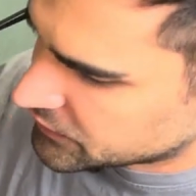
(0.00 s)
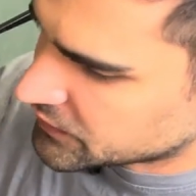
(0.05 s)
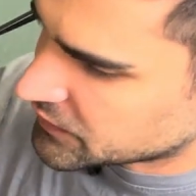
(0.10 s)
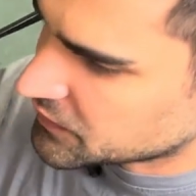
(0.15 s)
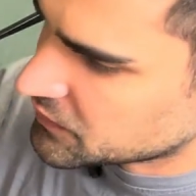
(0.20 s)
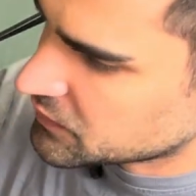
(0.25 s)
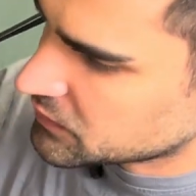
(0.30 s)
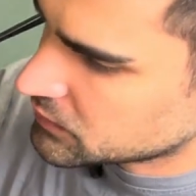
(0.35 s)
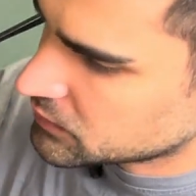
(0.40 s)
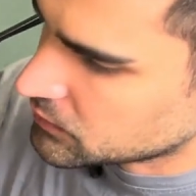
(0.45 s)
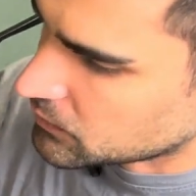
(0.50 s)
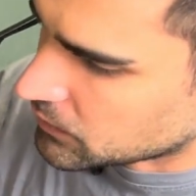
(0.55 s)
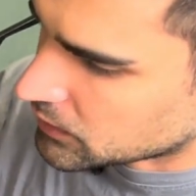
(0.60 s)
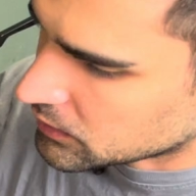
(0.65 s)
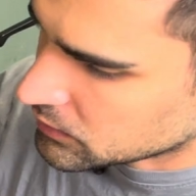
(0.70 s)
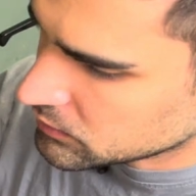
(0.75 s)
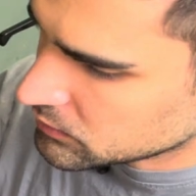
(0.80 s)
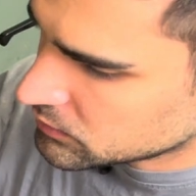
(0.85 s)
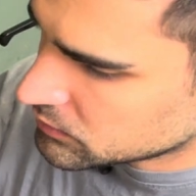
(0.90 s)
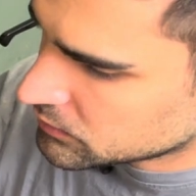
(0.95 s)
is,
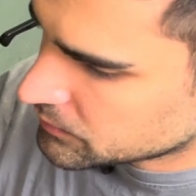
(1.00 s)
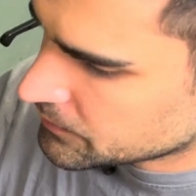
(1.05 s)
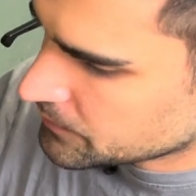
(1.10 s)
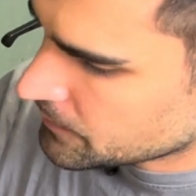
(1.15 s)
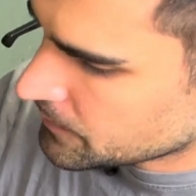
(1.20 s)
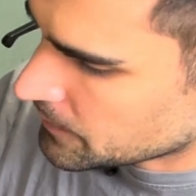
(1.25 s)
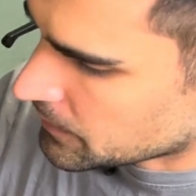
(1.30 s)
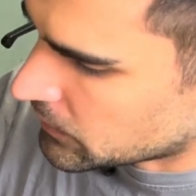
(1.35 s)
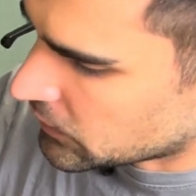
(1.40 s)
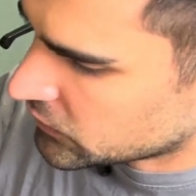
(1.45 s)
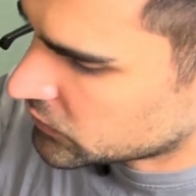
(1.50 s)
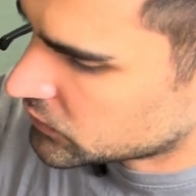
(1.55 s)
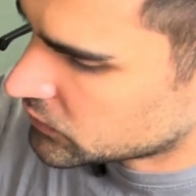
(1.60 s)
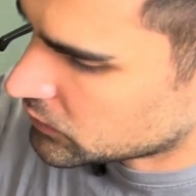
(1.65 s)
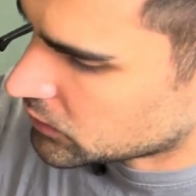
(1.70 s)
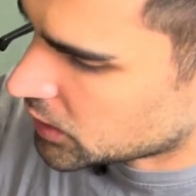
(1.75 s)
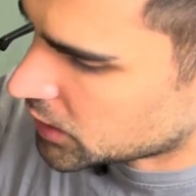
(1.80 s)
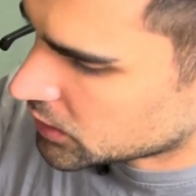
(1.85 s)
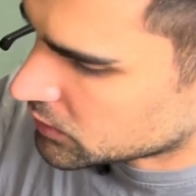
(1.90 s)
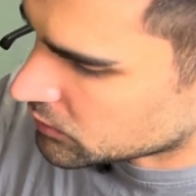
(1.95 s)
well, not
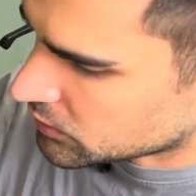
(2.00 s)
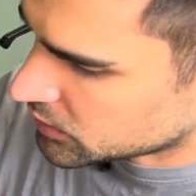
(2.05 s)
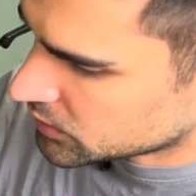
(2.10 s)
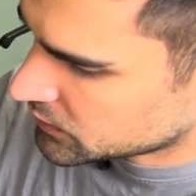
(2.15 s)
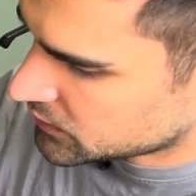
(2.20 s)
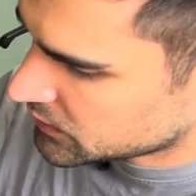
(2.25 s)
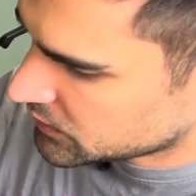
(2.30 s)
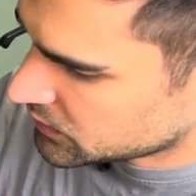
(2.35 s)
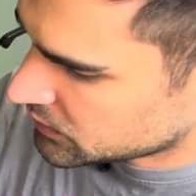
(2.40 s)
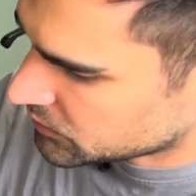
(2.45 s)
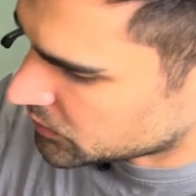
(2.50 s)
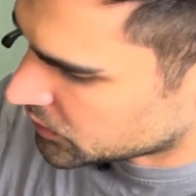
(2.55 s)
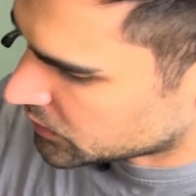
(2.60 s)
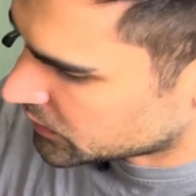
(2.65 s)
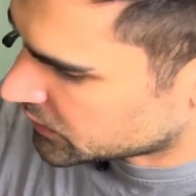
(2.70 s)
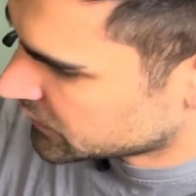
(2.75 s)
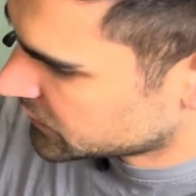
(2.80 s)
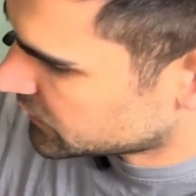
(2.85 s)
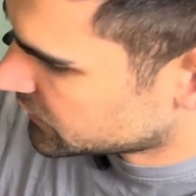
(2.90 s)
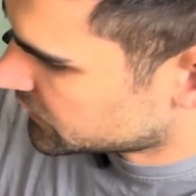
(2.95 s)
too high quality, to be
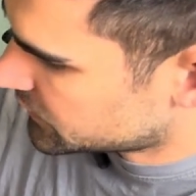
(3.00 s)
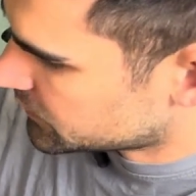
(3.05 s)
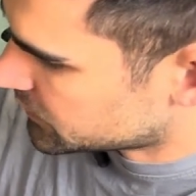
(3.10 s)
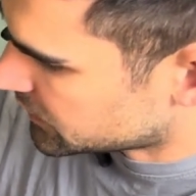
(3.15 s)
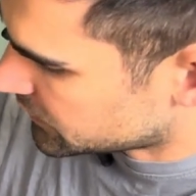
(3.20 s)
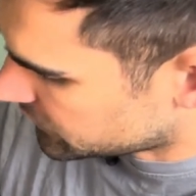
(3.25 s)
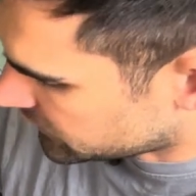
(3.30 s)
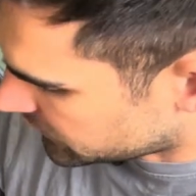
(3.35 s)
honest. It's pretty